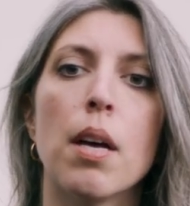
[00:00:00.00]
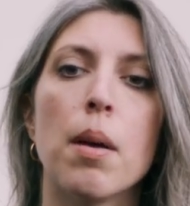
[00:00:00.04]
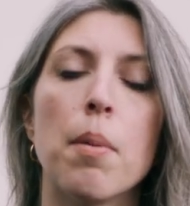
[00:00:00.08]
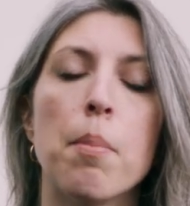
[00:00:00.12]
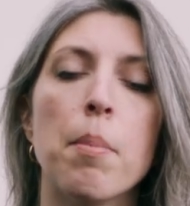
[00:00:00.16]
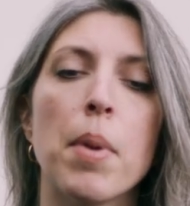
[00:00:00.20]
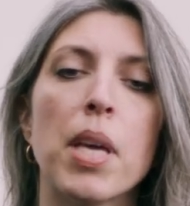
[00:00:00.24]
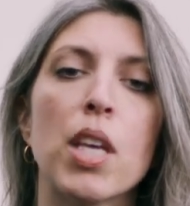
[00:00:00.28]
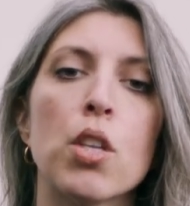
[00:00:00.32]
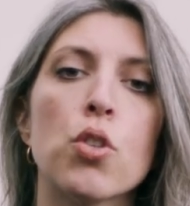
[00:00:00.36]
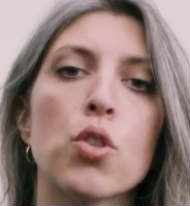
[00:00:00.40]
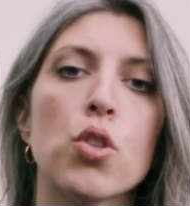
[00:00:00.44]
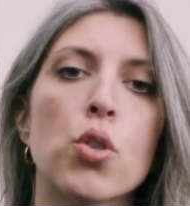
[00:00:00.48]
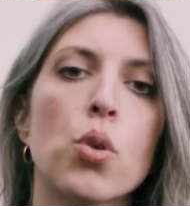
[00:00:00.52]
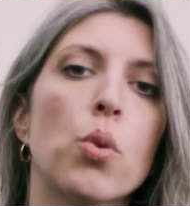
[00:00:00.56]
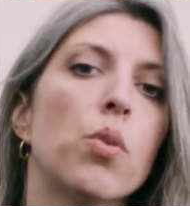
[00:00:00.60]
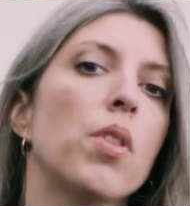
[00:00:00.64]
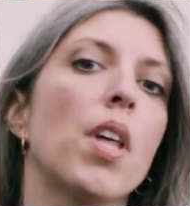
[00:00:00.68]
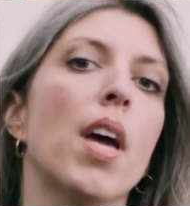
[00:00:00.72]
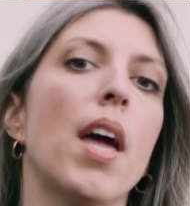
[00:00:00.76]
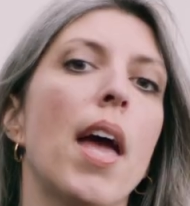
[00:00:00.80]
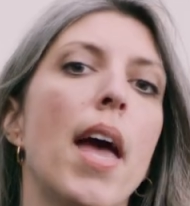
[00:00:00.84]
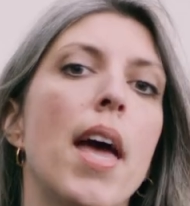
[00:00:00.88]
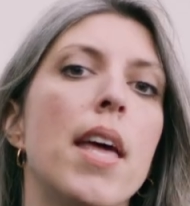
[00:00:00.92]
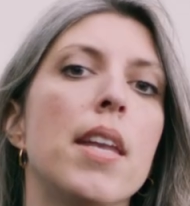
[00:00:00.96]
making sure
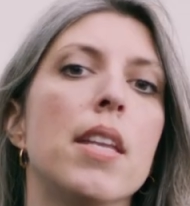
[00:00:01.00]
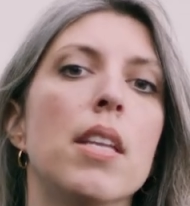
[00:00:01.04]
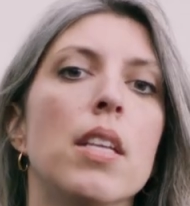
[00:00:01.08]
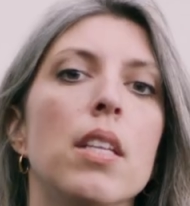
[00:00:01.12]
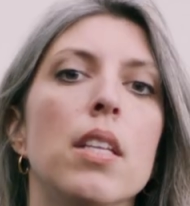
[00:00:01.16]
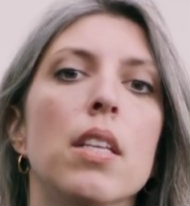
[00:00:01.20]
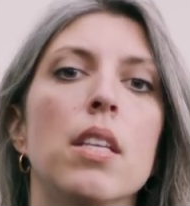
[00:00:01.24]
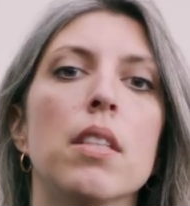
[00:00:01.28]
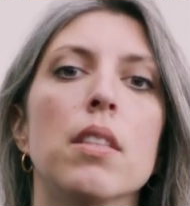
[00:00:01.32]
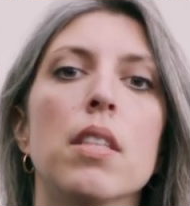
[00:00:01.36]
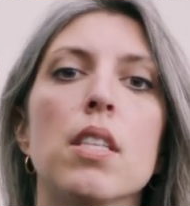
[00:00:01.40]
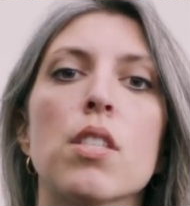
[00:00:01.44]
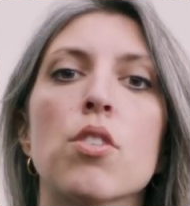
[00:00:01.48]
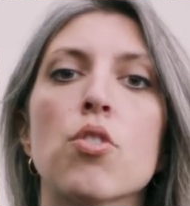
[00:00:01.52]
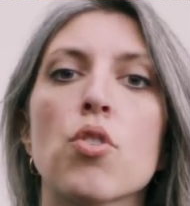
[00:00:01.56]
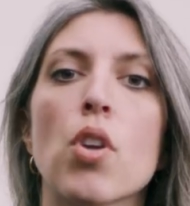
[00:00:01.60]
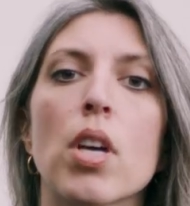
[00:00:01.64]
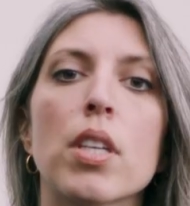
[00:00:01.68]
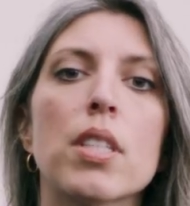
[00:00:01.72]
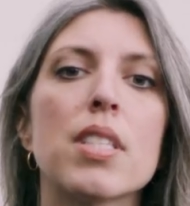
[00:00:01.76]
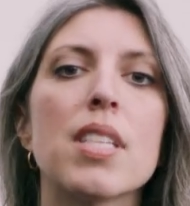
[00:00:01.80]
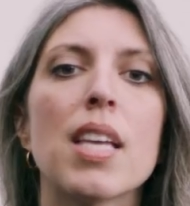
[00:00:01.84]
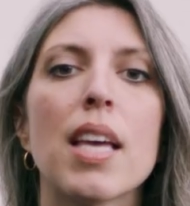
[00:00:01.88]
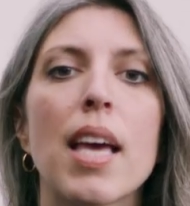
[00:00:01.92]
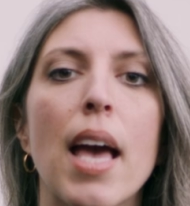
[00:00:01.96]
that any
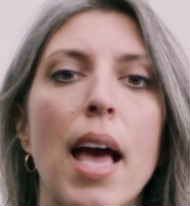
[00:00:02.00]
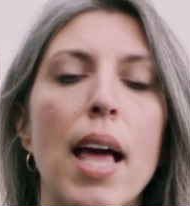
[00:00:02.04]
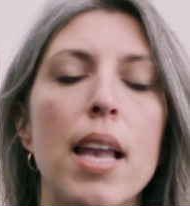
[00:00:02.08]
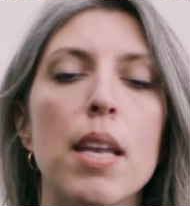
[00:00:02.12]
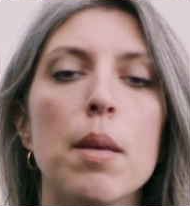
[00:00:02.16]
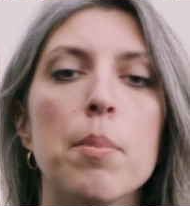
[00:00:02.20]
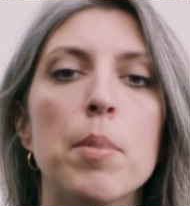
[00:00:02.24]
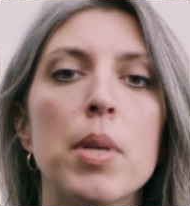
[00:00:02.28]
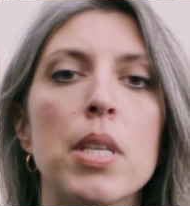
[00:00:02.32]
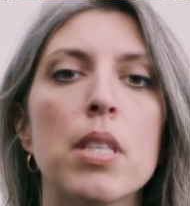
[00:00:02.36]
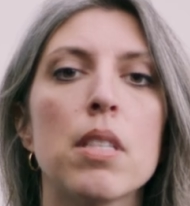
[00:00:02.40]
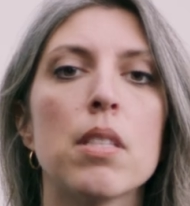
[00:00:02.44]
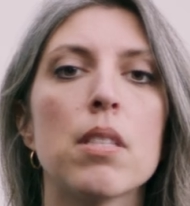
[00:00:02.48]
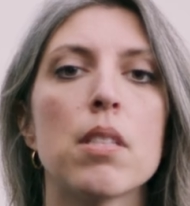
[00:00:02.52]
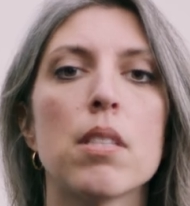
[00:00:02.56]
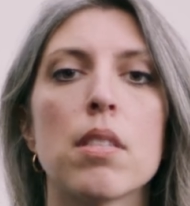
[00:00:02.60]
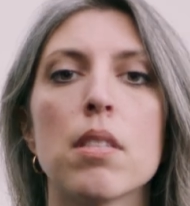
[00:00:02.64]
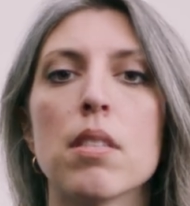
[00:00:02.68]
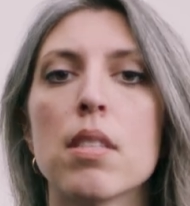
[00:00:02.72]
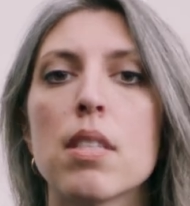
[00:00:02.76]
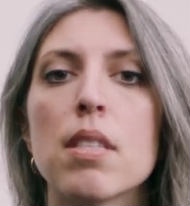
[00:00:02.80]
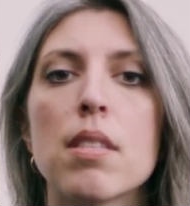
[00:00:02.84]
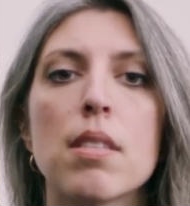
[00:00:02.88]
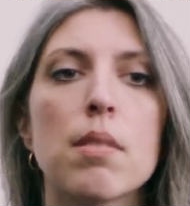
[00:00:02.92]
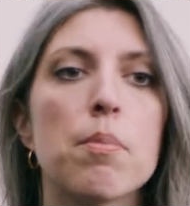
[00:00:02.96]
distracting elements
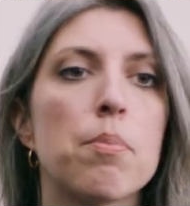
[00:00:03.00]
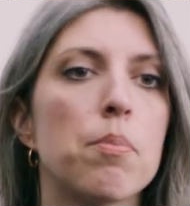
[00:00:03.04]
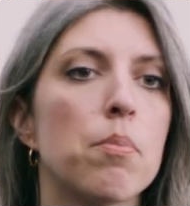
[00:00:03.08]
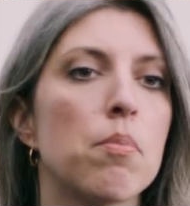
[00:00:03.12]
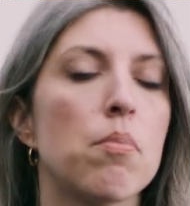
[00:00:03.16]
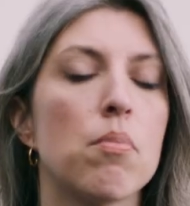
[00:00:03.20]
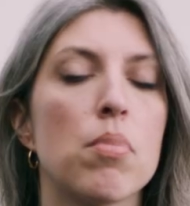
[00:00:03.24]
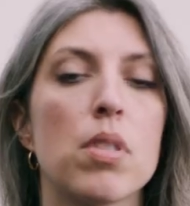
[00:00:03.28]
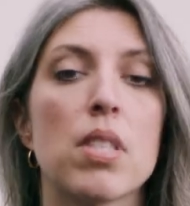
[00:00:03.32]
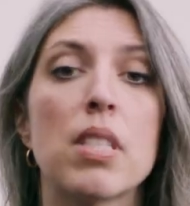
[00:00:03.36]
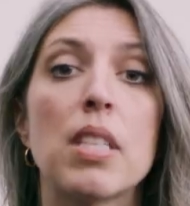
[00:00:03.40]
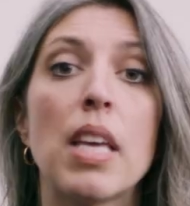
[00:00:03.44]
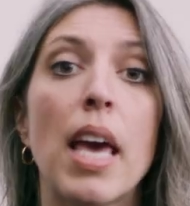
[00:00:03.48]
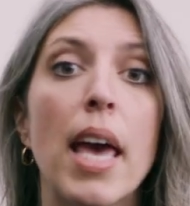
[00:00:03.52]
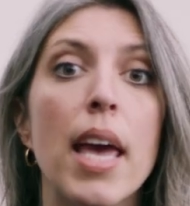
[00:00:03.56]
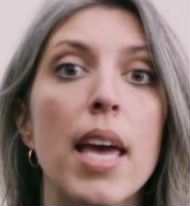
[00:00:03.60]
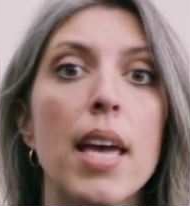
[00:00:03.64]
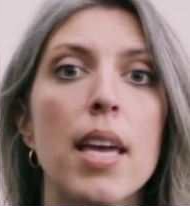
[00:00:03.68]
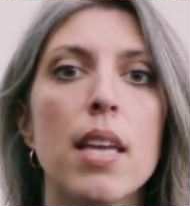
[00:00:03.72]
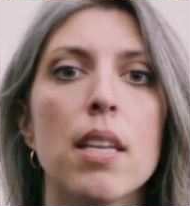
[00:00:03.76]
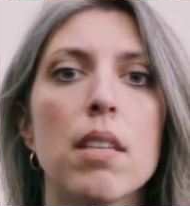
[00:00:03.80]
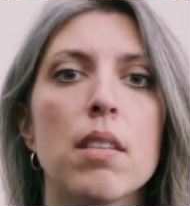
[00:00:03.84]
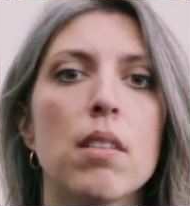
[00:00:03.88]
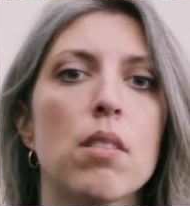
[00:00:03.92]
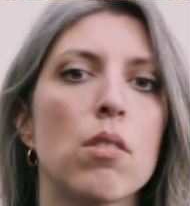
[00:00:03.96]
and
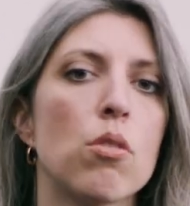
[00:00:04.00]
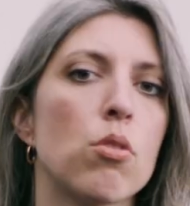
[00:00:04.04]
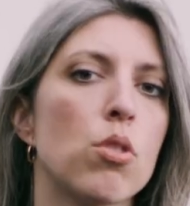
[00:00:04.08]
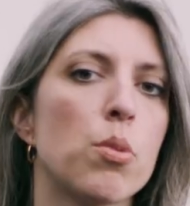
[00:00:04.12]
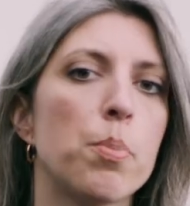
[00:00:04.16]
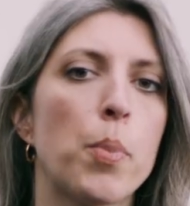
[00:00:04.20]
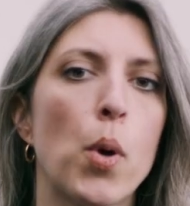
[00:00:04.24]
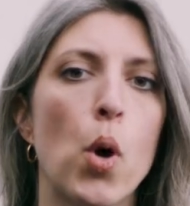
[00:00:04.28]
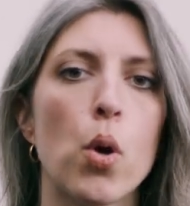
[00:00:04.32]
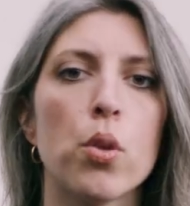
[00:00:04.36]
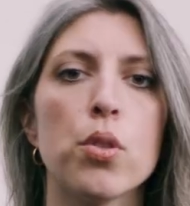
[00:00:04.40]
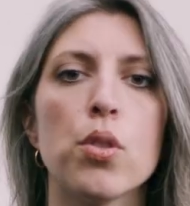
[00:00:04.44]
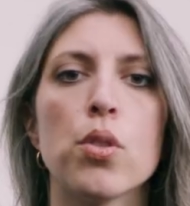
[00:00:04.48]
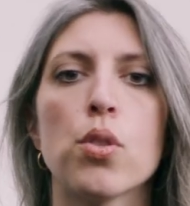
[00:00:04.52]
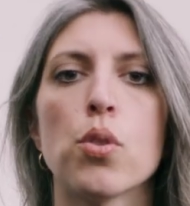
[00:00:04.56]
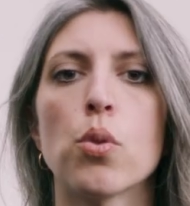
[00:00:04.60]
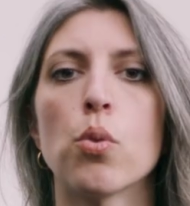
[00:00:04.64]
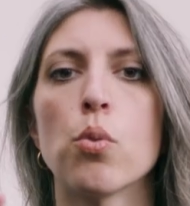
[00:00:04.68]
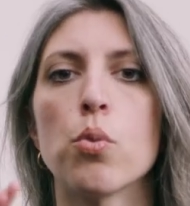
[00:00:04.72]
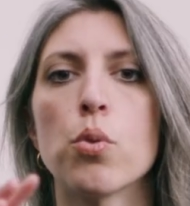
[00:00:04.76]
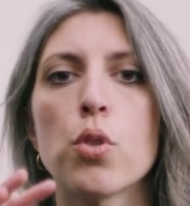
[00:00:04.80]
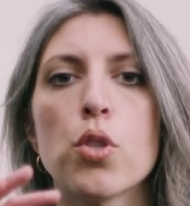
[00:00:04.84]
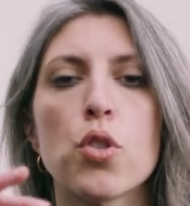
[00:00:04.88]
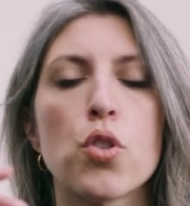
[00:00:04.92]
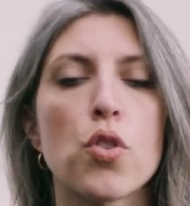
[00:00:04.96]
skin, spots
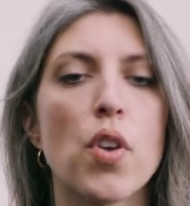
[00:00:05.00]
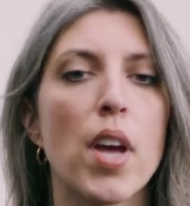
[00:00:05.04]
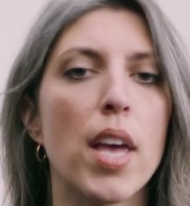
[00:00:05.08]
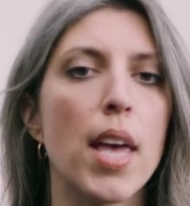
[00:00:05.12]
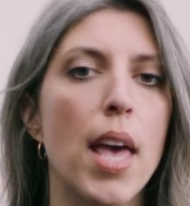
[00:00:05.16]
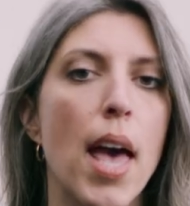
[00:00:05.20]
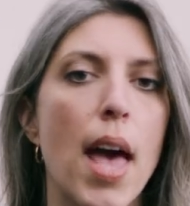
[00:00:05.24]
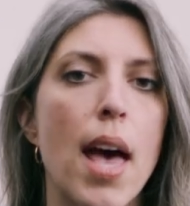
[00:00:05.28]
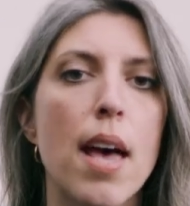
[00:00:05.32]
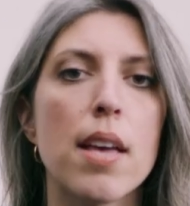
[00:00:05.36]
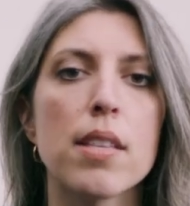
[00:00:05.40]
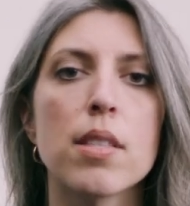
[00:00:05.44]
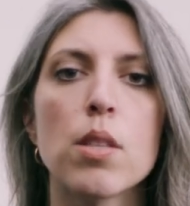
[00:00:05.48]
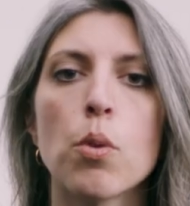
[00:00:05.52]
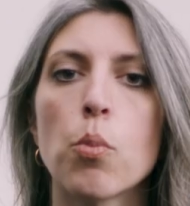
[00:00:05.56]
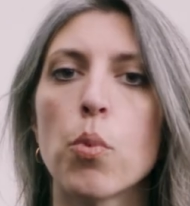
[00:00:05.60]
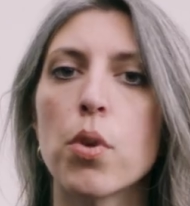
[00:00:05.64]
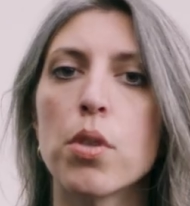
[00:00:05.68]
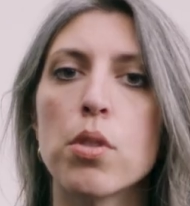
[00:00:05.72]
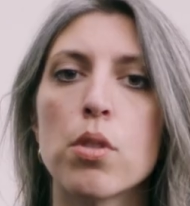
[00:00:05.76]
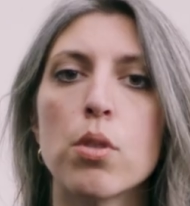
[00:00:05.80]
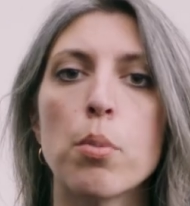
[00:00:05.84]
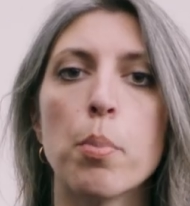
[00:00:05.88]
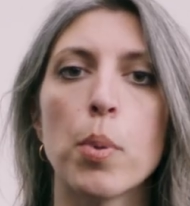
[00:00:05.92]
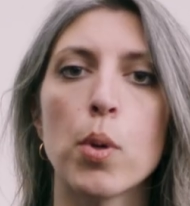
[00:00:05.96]
or stray hairs that
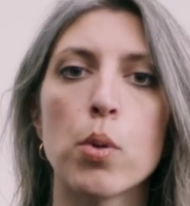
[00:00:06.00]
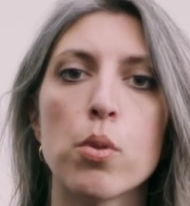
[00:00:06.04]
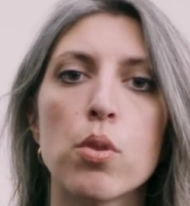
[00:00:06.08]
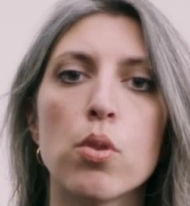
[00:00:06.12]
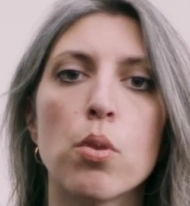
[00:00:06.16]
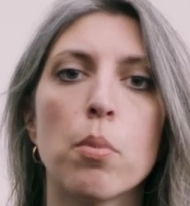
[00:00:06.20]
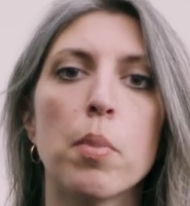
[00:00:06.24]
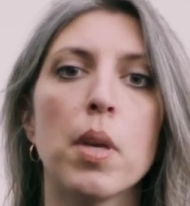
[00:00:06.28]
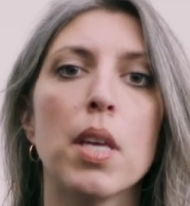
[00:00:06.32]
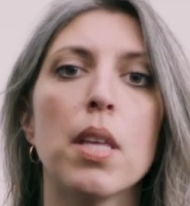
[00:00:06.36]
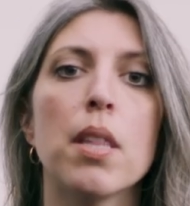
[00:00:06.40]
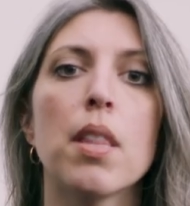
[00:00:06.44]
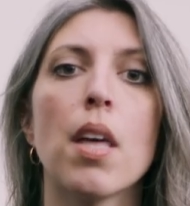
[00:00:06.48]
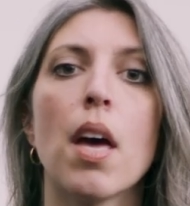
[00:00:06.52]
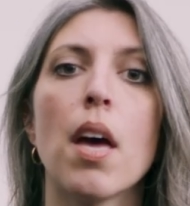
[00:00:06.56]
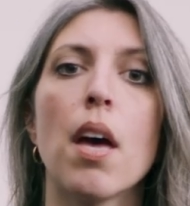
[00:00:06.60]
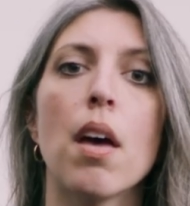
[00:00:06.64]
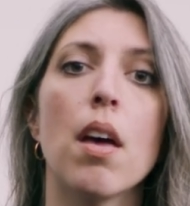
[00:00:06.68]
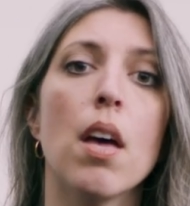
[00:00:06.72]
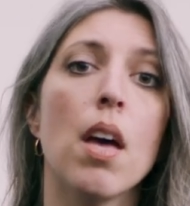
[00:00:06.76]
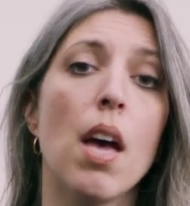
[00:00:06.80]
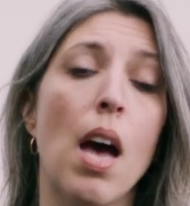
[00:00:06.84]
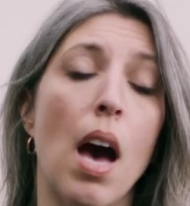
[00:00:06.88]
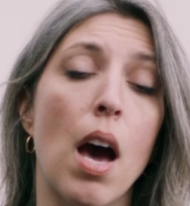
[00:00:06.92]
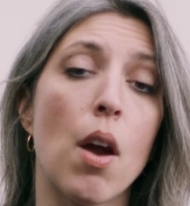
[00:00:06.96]
weren't supposed to be
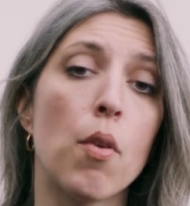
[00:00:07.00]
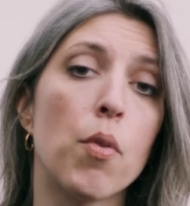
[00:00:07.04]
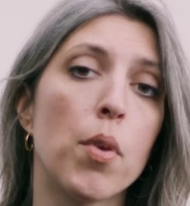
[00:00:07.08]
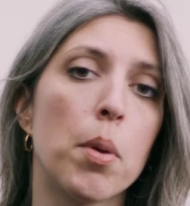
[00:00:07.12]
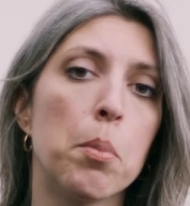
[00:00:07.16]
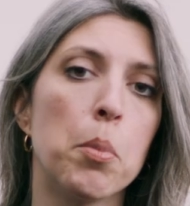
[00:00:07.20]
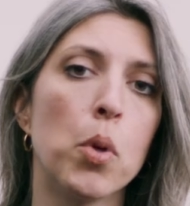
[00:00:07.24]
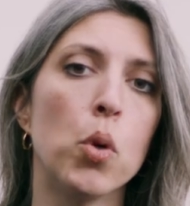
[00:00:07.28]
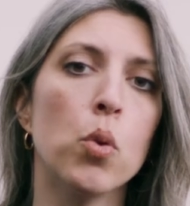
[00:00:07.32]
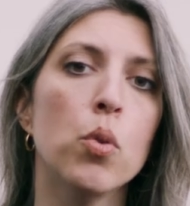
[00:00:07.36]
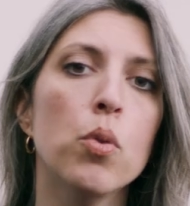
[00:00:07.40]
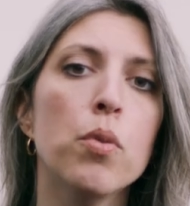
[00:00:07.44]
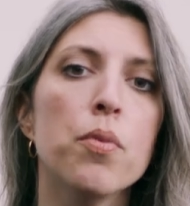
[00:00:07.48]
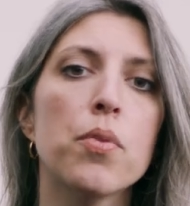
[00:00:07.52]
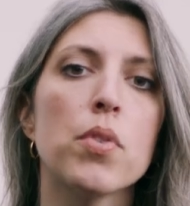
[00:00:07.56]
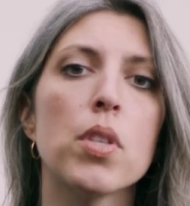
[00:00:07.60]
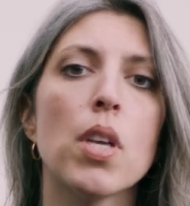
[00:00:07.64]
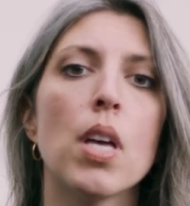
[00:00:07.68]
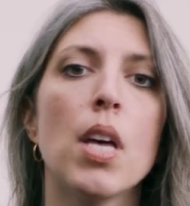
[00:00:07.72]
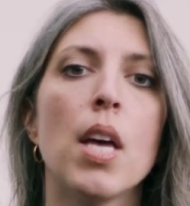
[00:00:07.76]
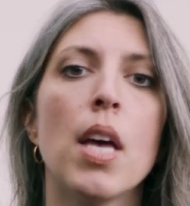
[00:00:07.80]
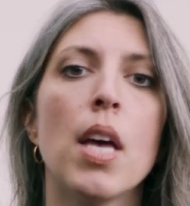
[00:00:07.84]
there are removed.